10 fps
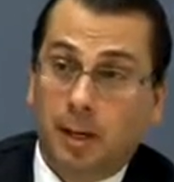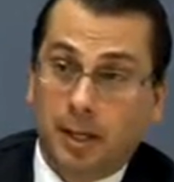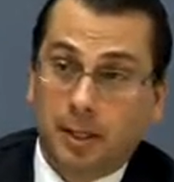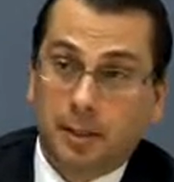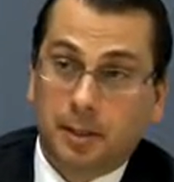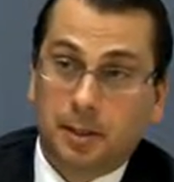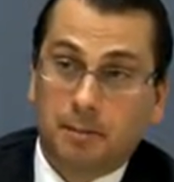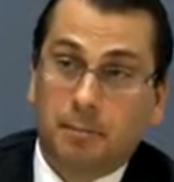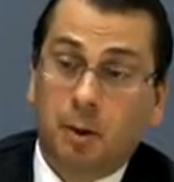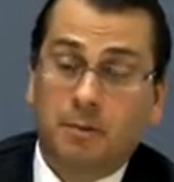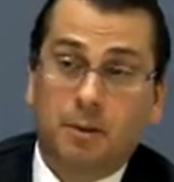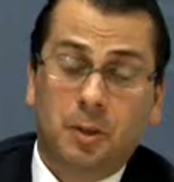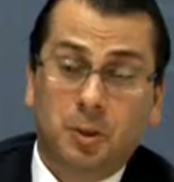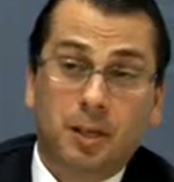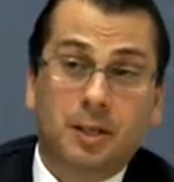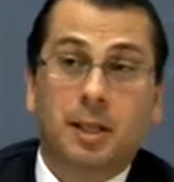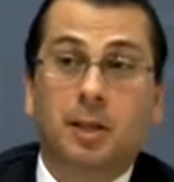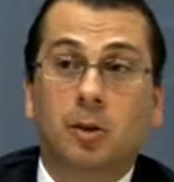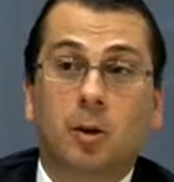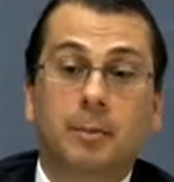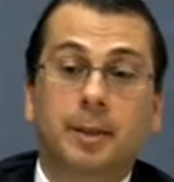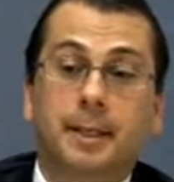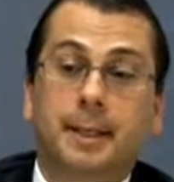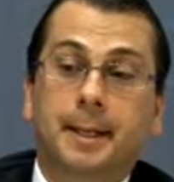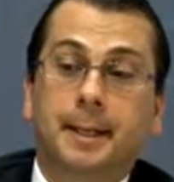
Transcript: markets, both in the US and globally,